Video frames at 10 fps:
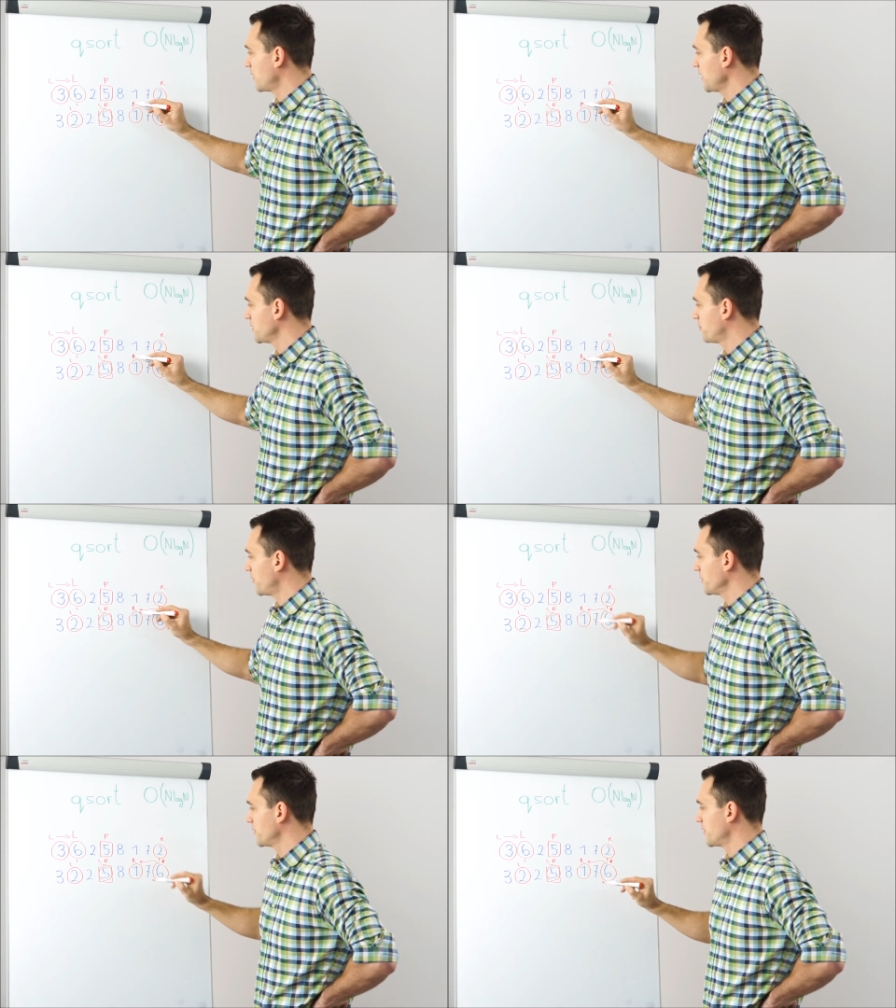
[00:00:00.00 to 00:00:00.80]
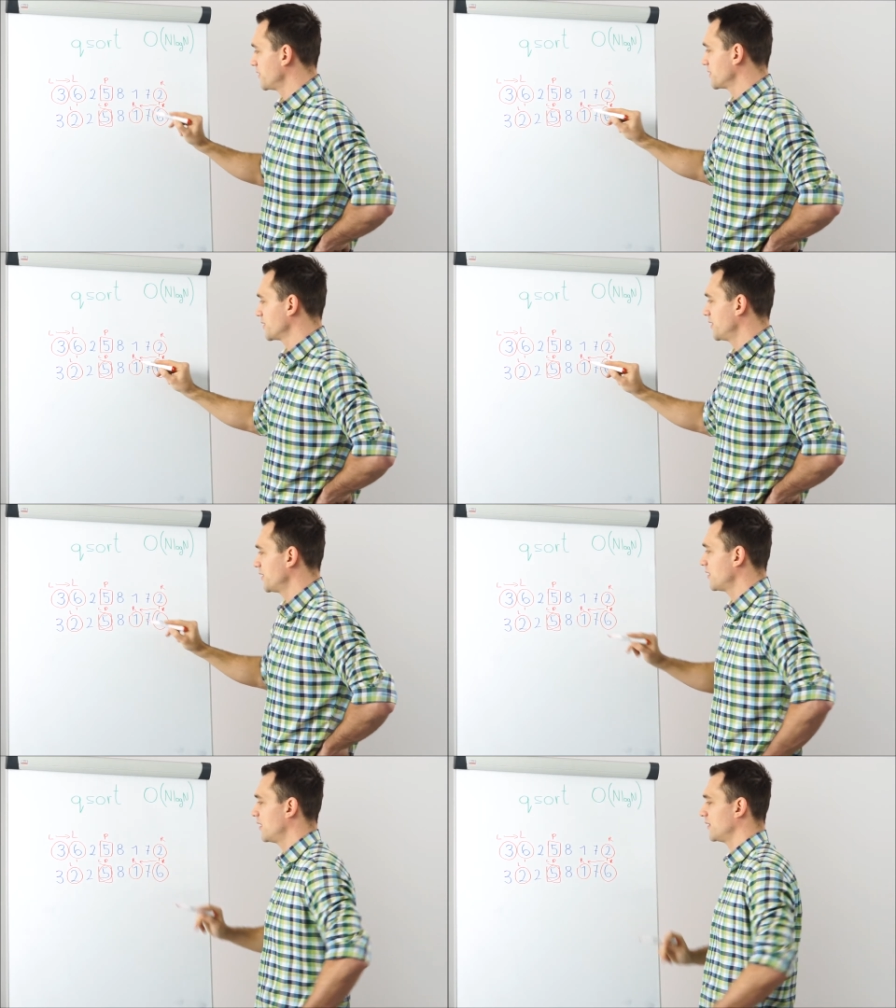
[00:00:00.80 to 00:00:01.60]
right pointer is
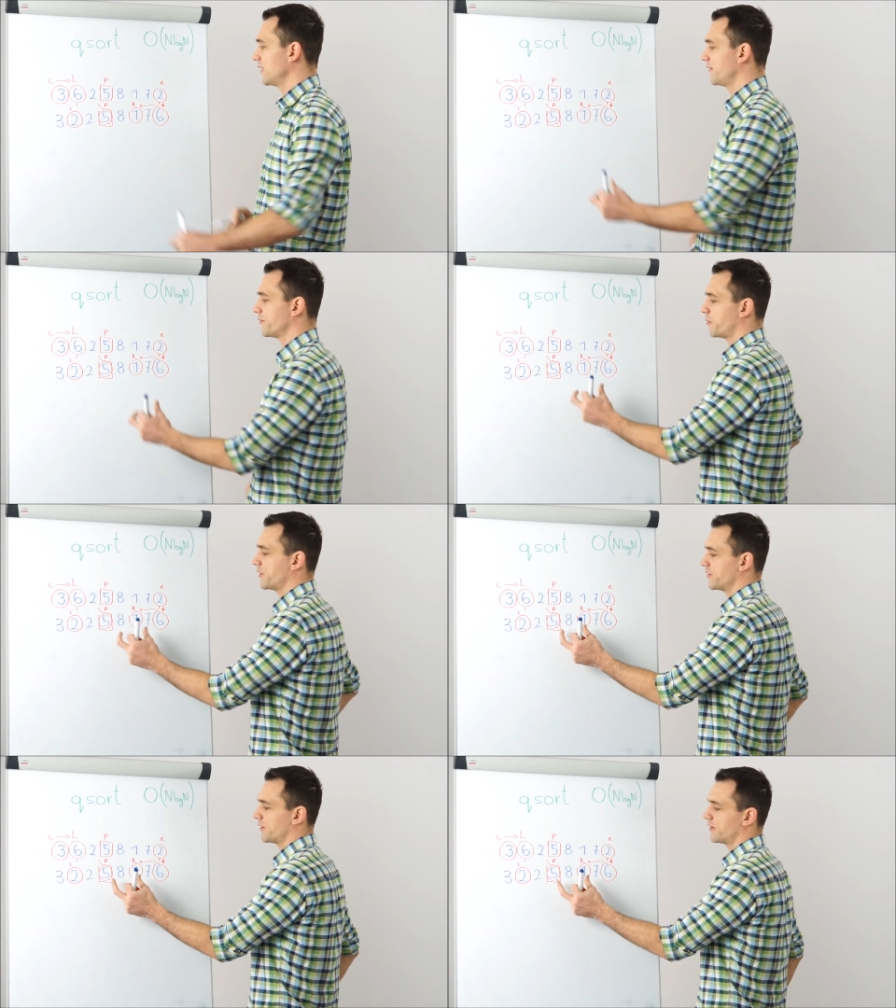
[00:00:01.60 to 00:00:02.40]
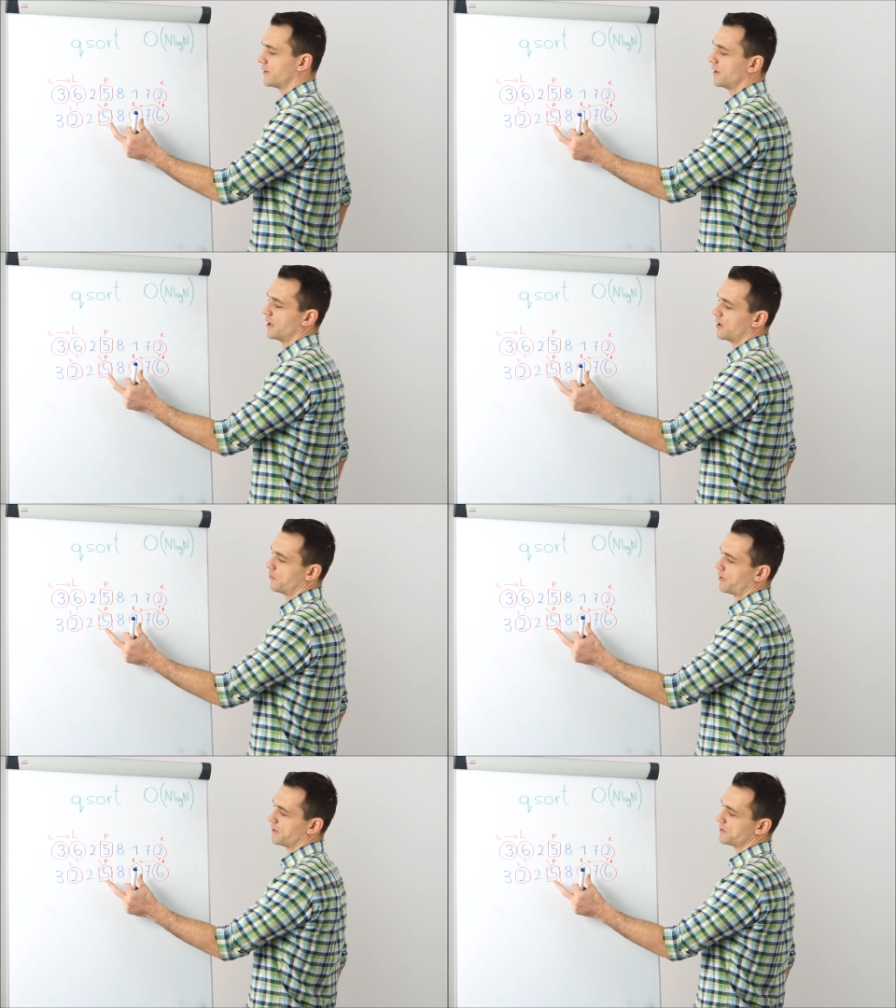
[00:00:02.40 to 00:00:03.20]
here and left pointer
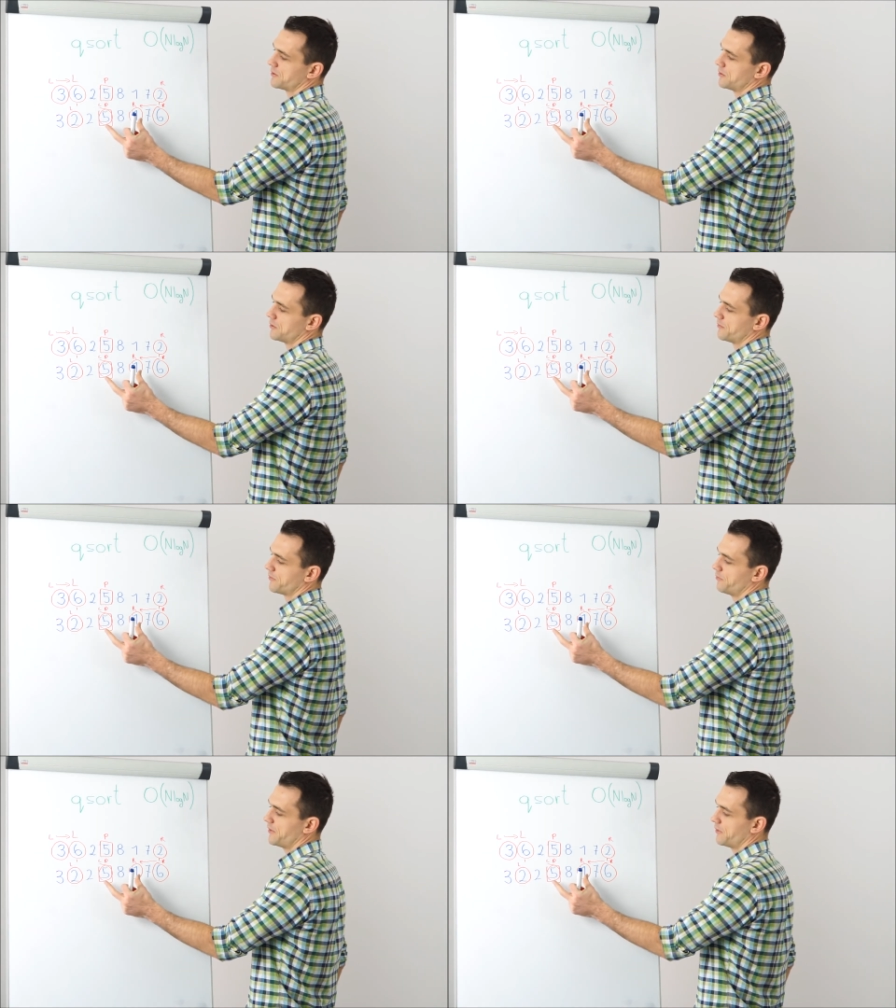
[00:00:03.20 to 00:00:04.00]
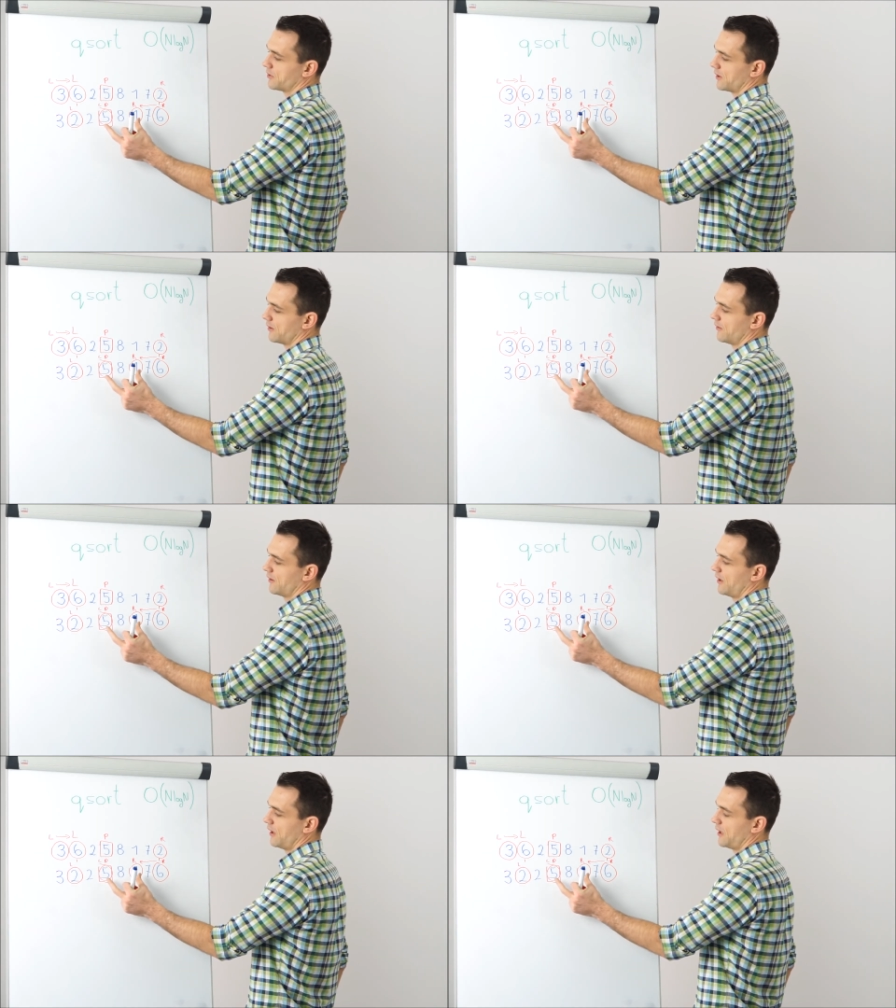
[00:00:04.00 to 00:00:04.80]
points to
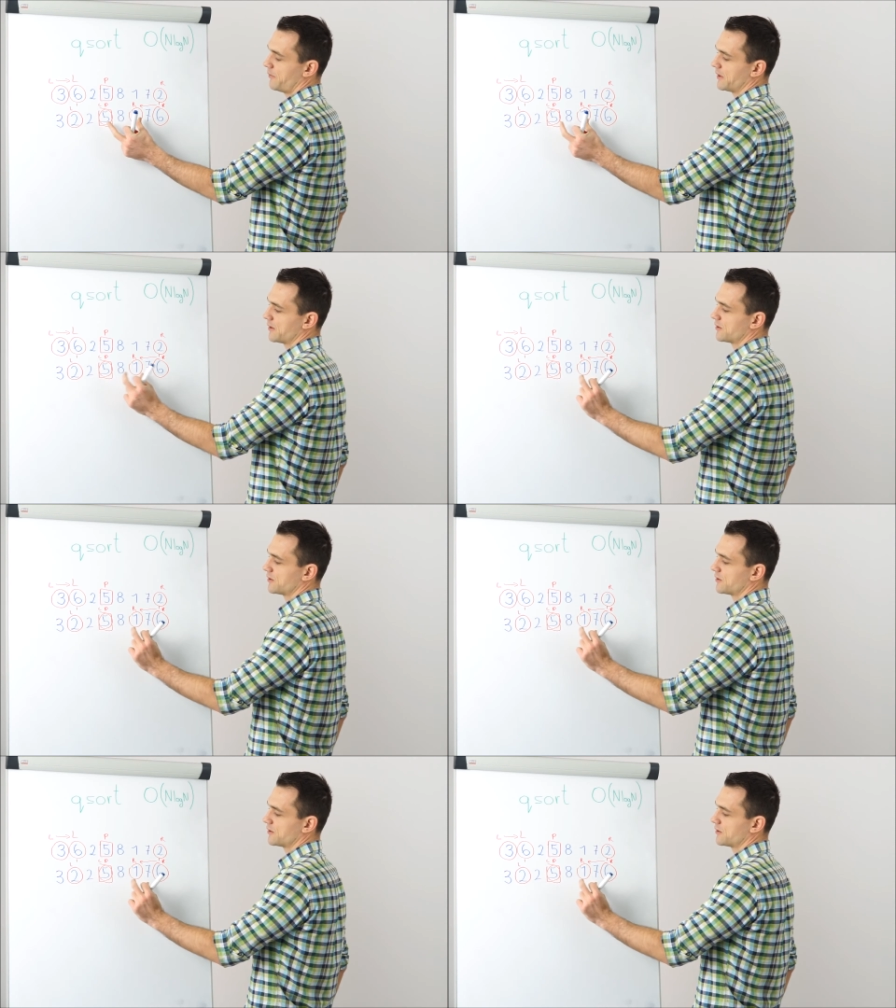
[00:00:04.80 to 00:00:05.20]
pivotal element.